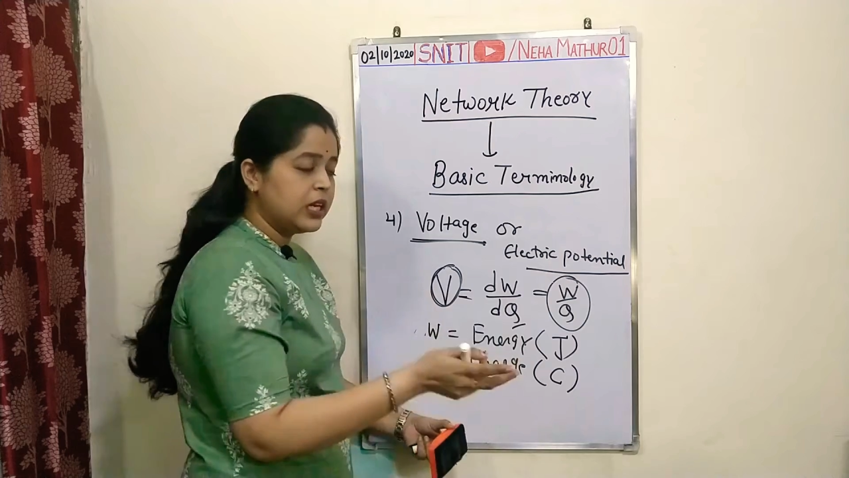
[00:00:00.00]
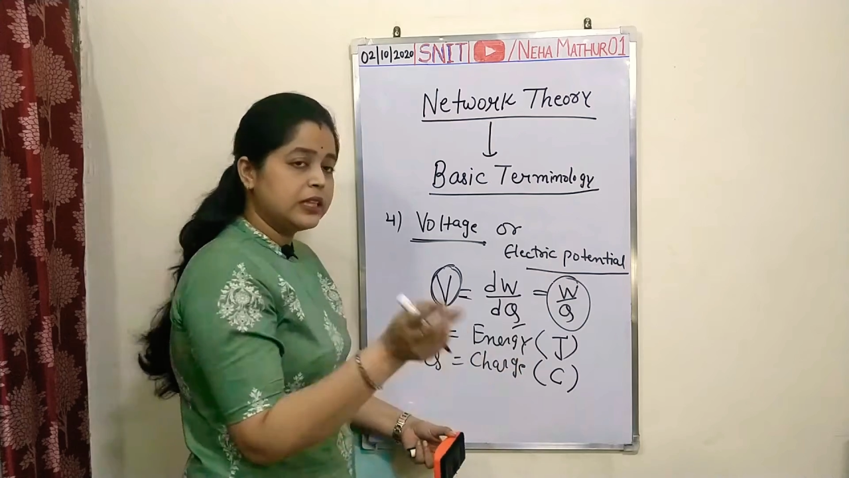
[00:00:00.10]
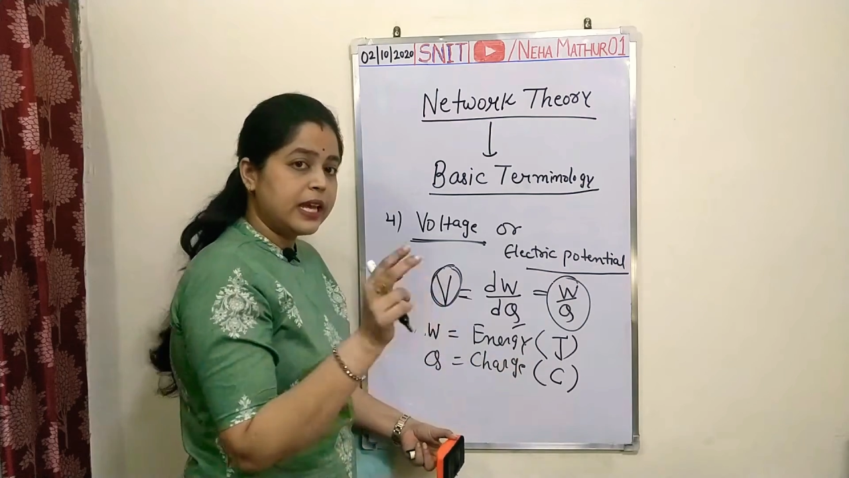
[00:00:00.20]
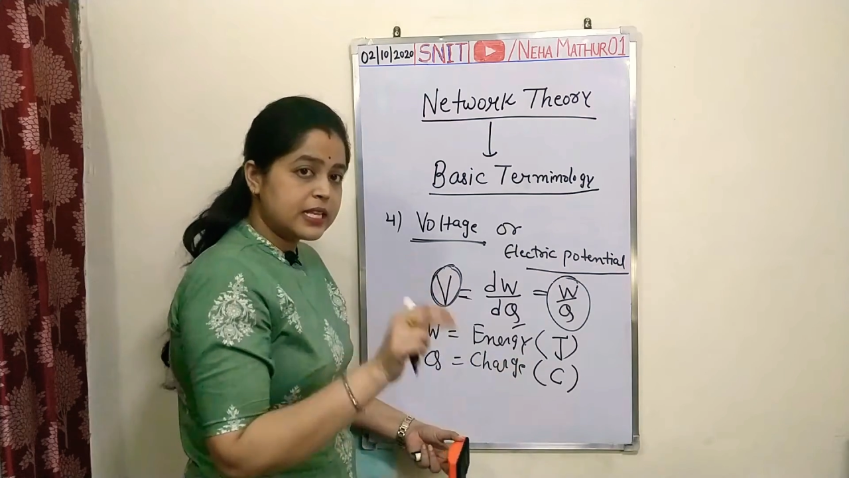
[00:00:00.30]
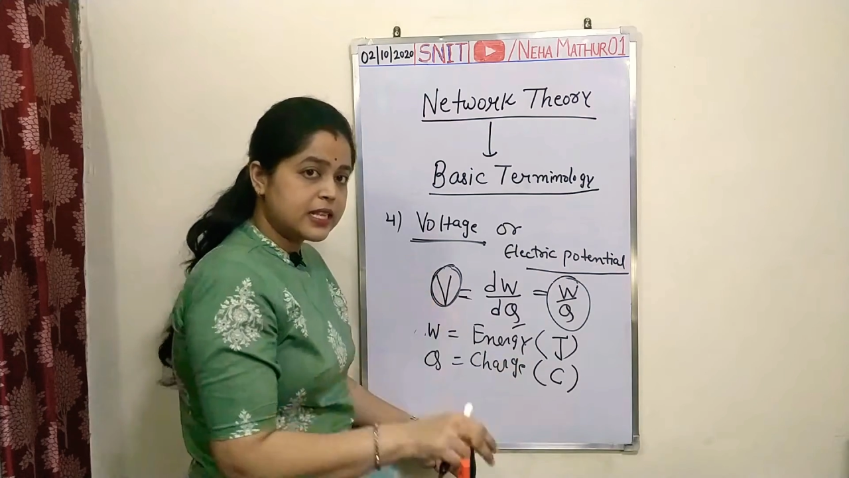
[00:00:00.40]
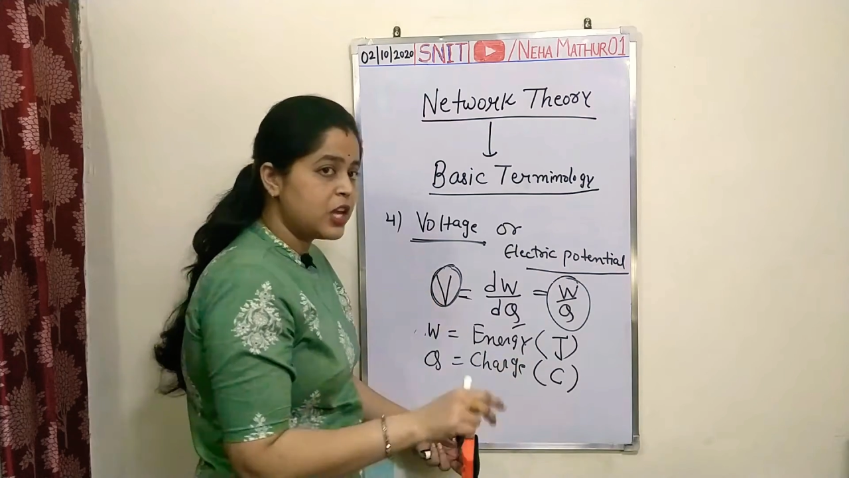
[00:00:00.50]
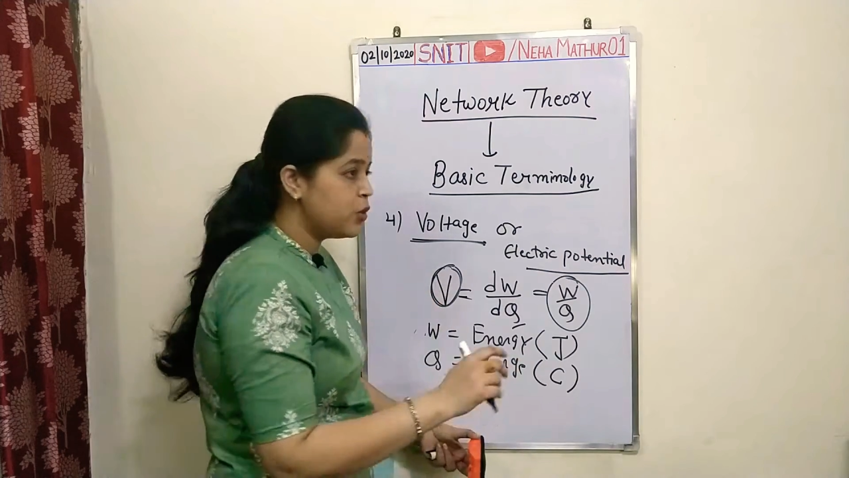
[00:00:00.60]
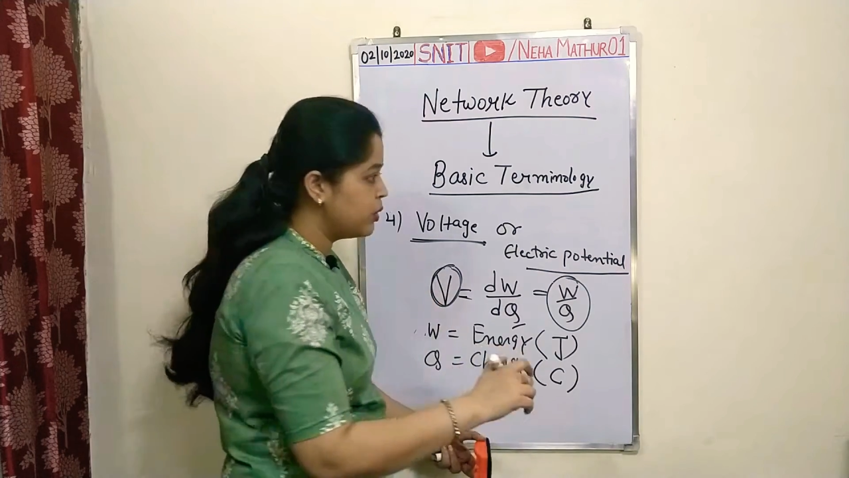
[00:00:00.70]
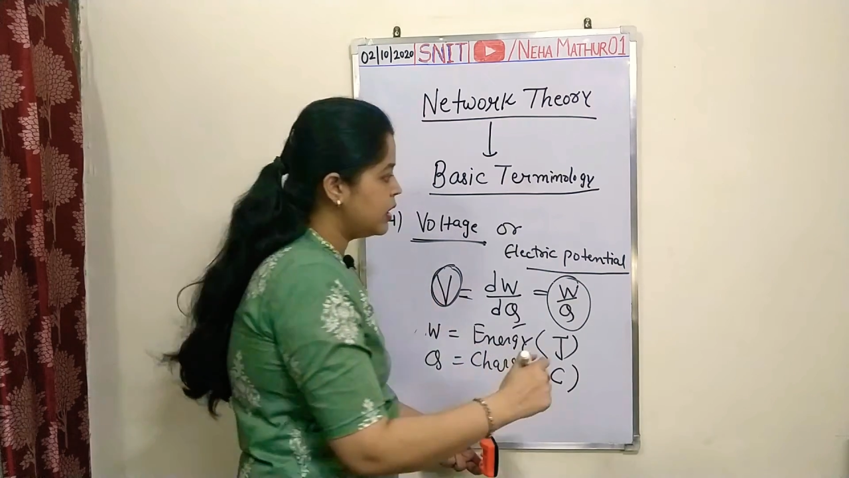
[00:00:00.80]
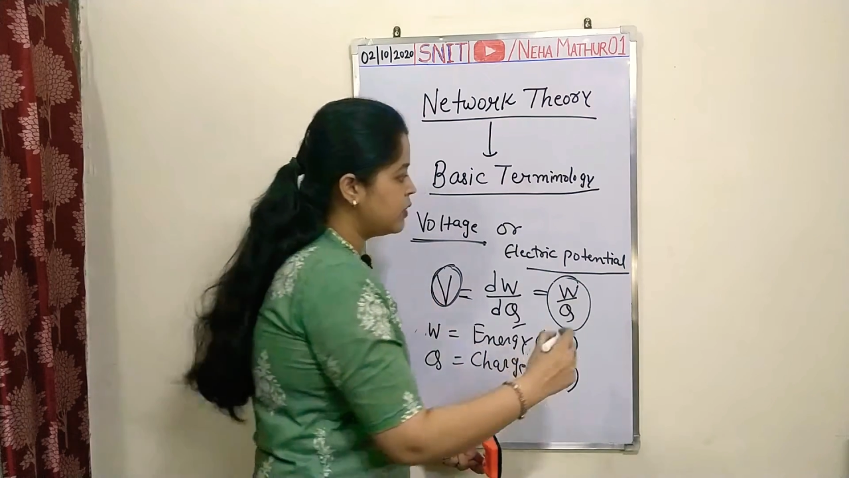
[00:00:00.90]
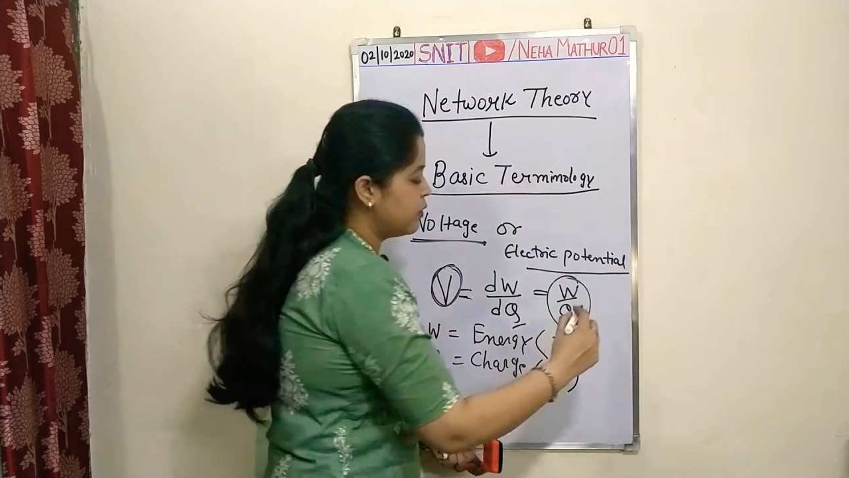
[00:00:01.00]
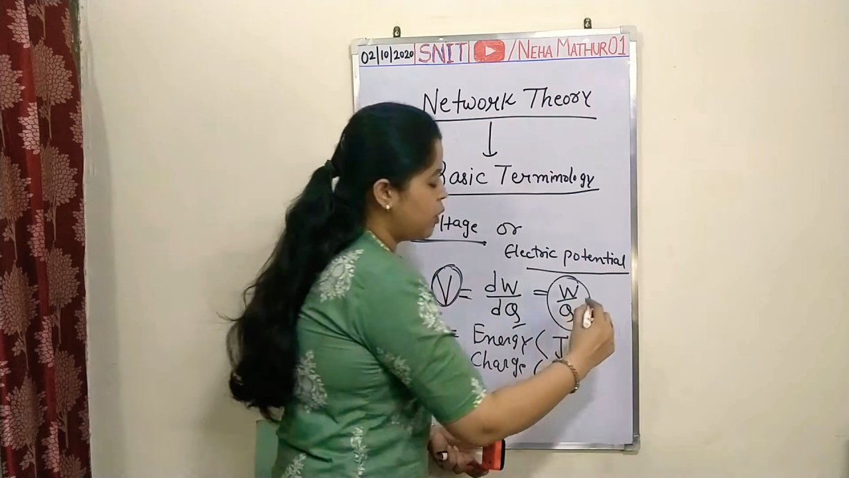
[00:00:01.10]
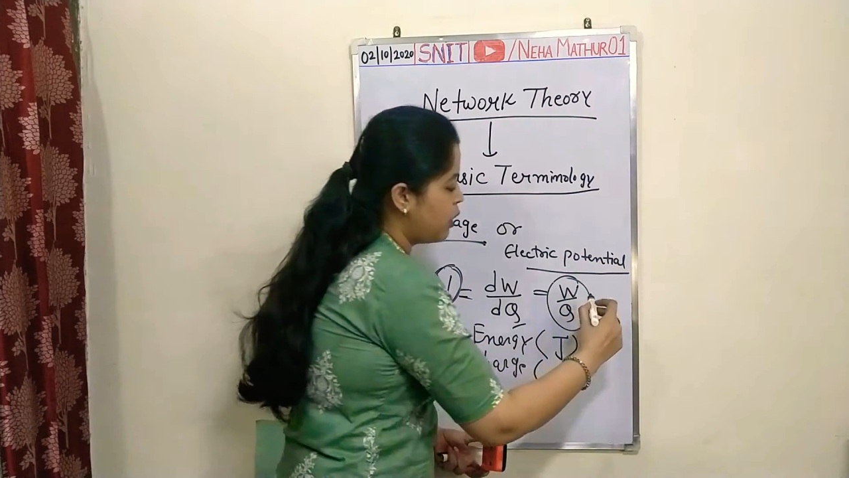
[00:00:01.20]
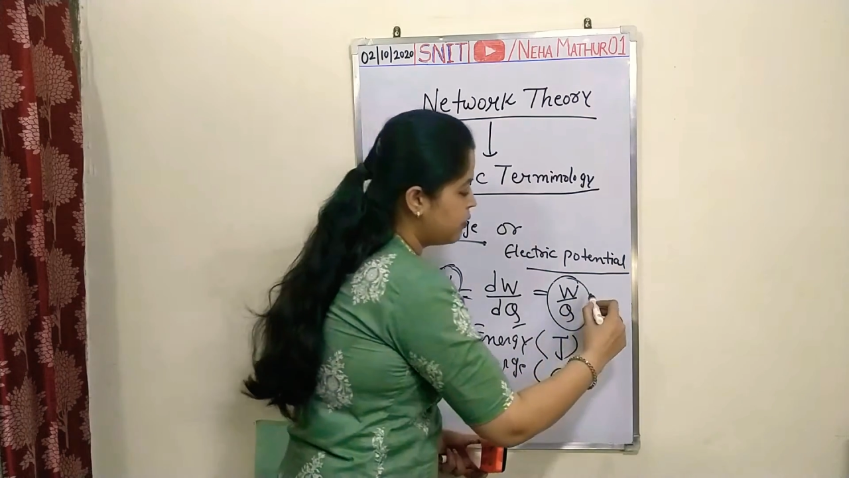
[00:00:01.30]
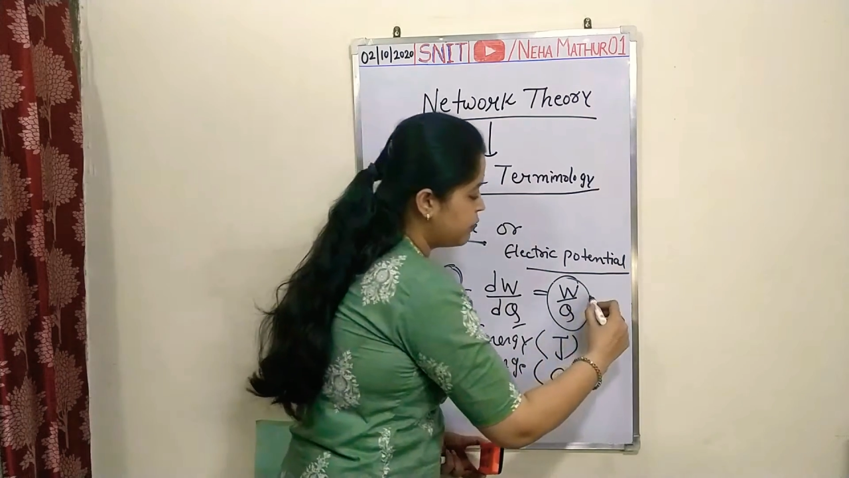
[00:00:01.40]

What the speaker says: The SI unit of